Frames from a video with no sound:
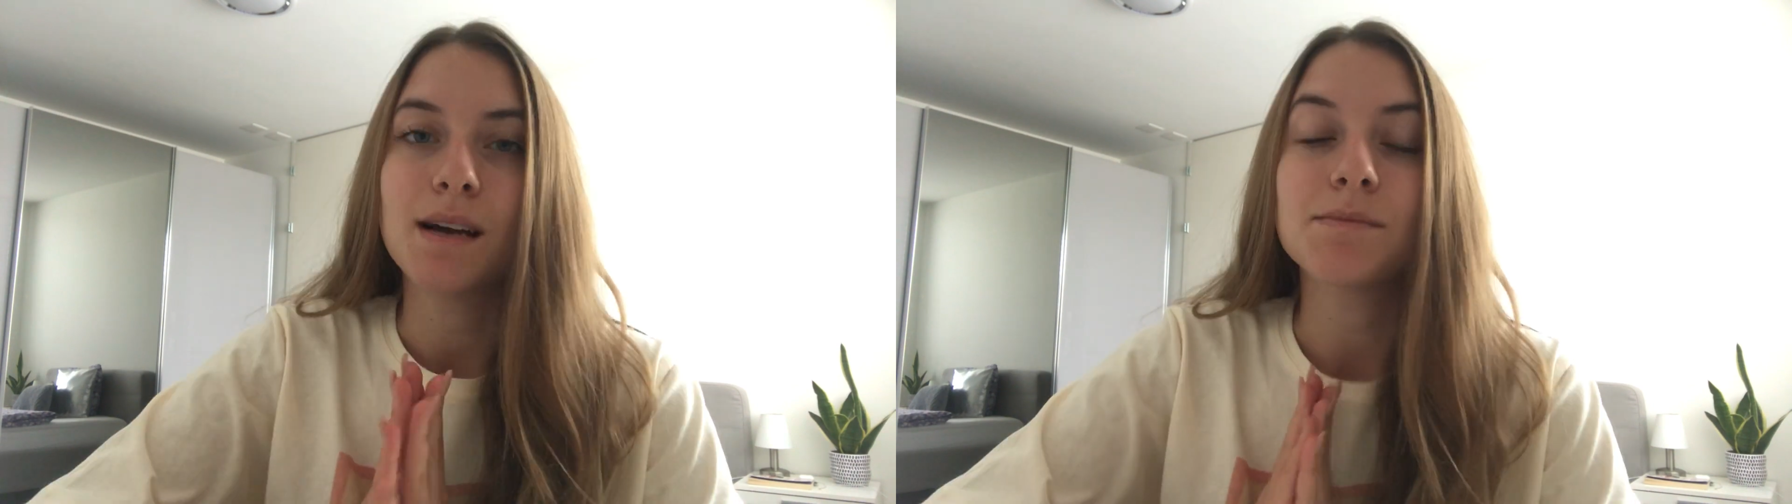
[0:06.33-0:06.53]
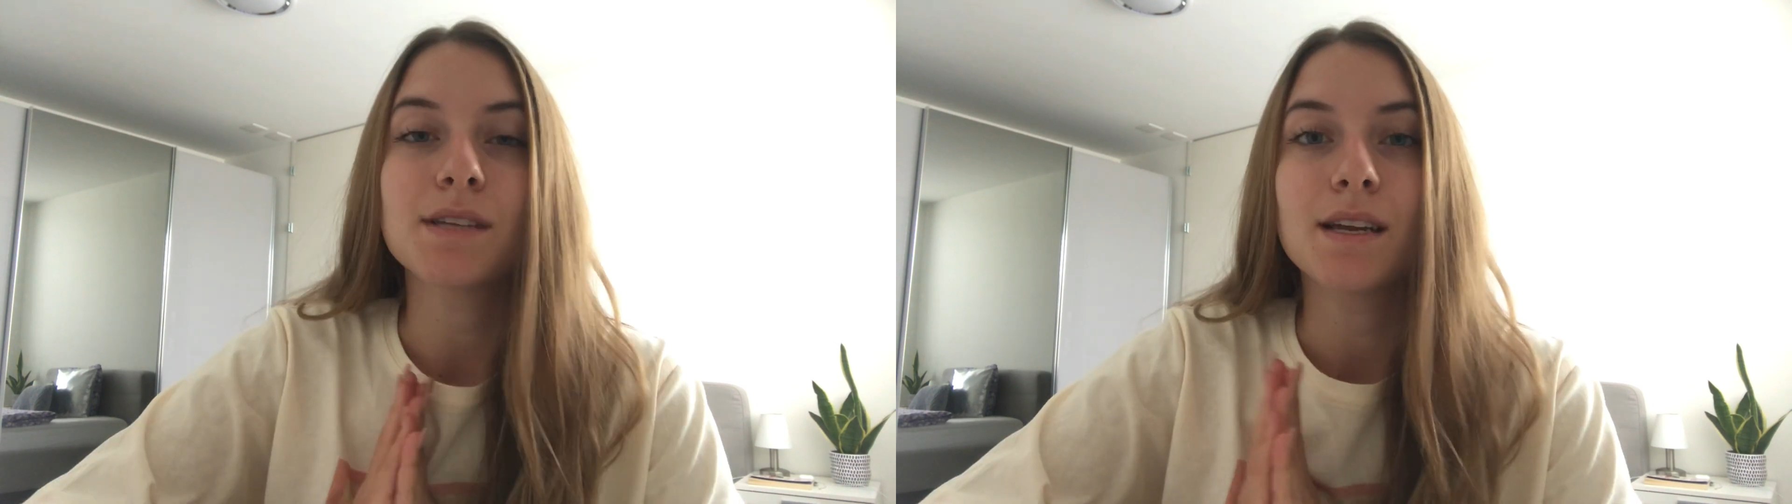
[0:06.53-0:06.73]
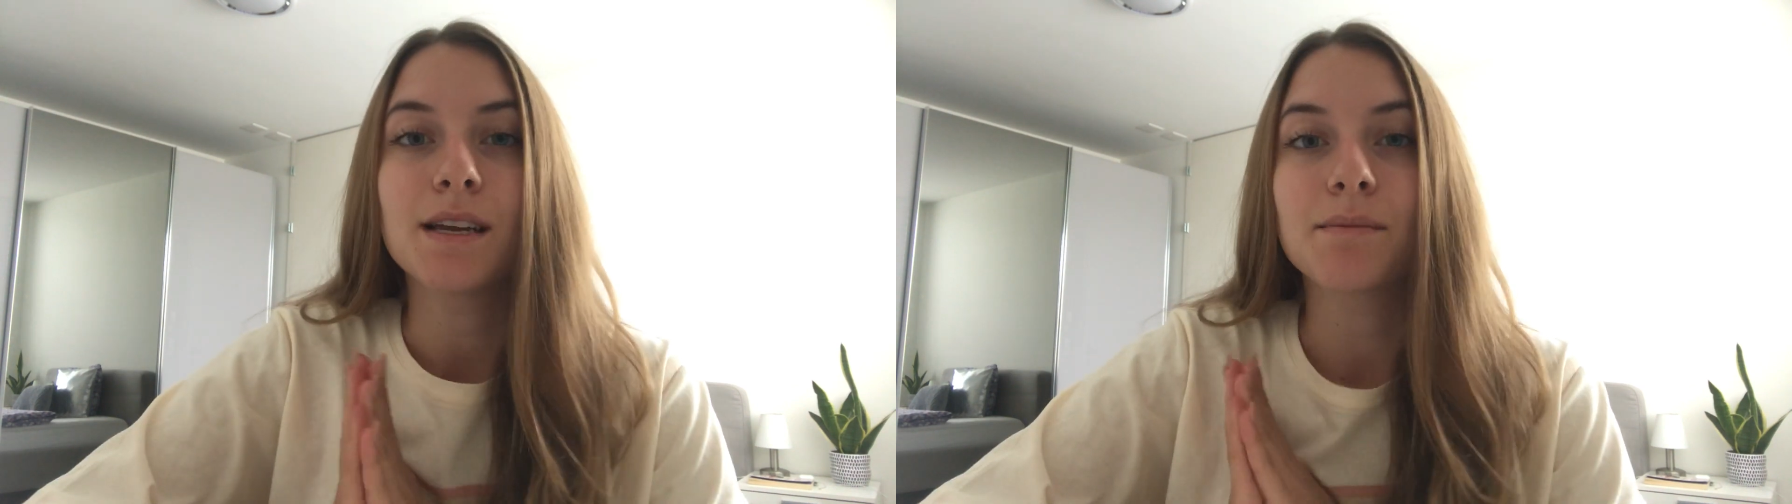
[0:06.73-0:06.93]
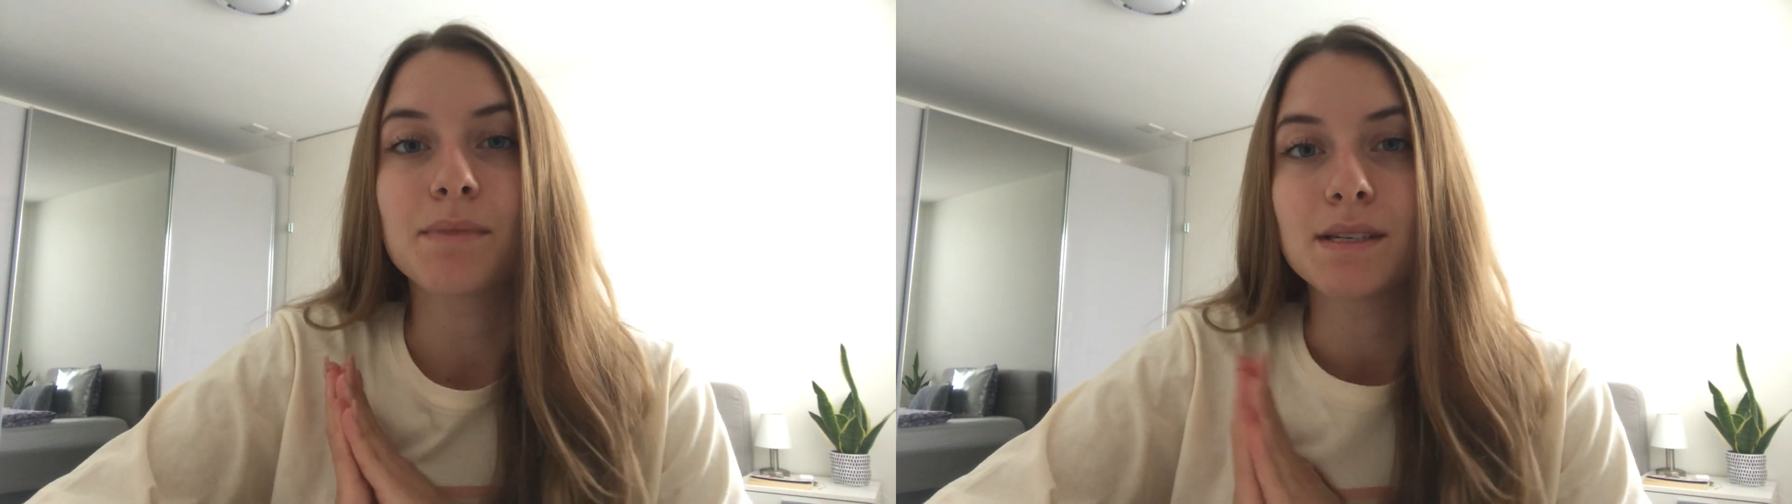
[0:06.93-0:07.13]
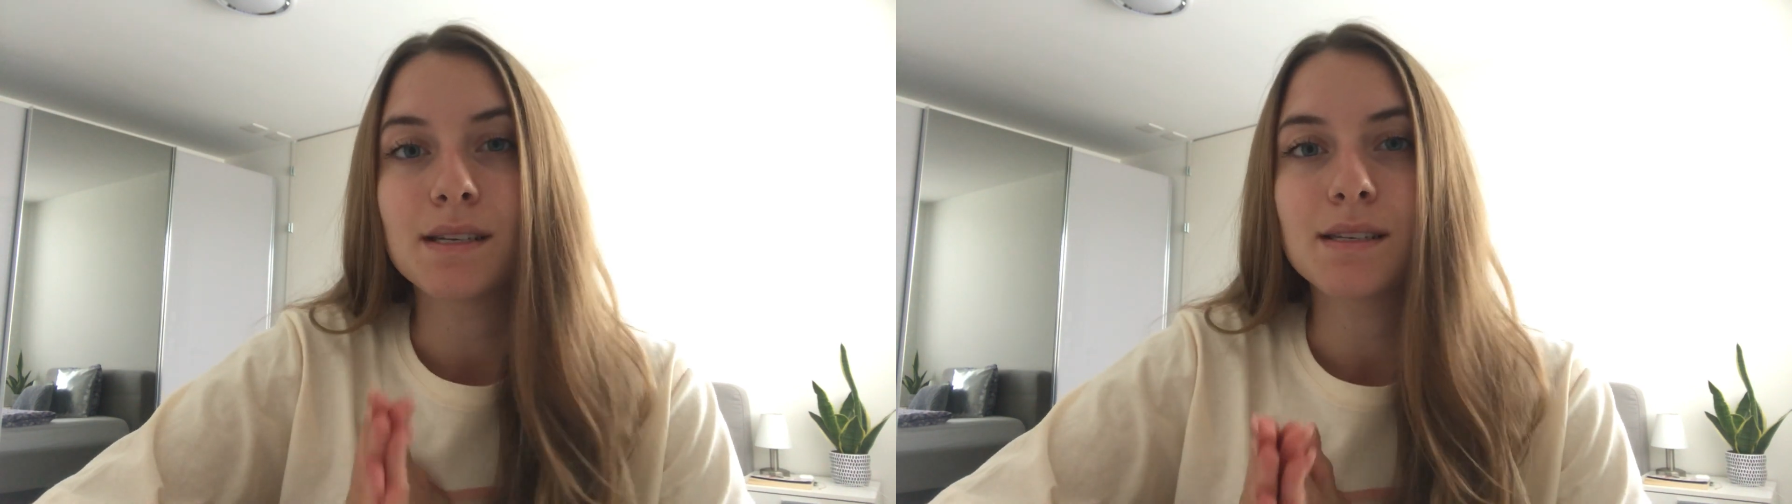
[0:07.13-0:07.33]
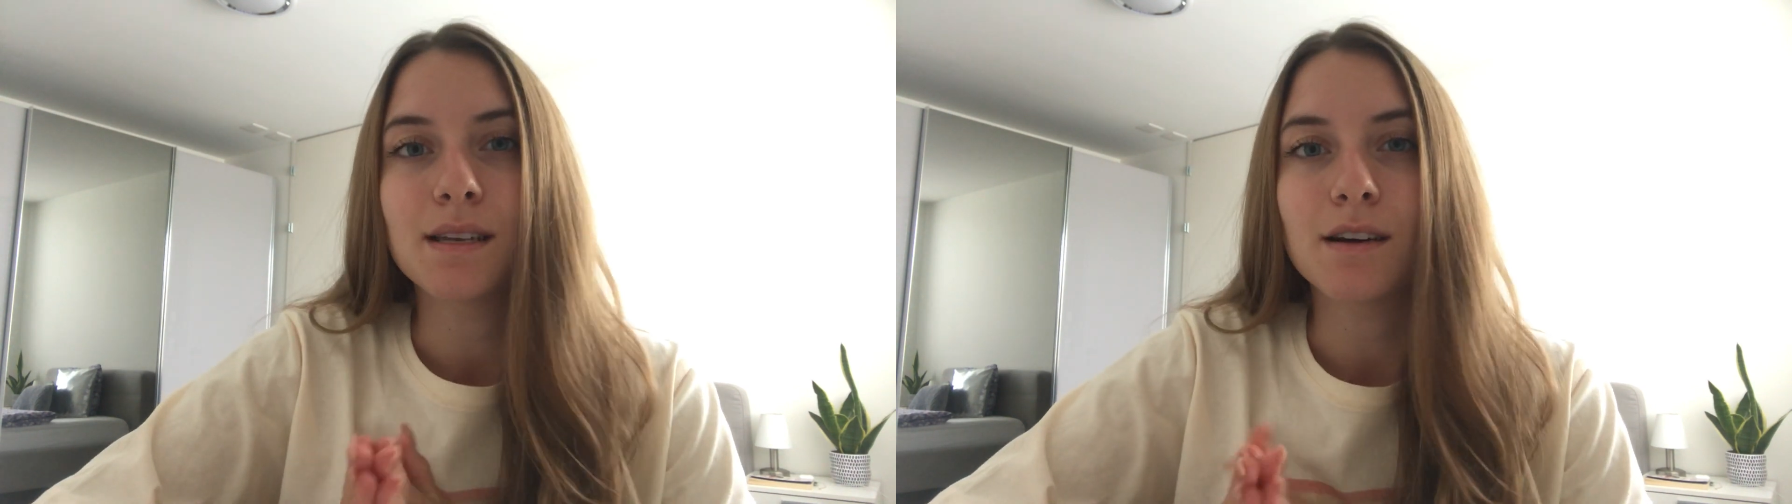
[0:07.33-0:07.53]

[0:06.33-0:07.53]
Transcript: I'm studying business and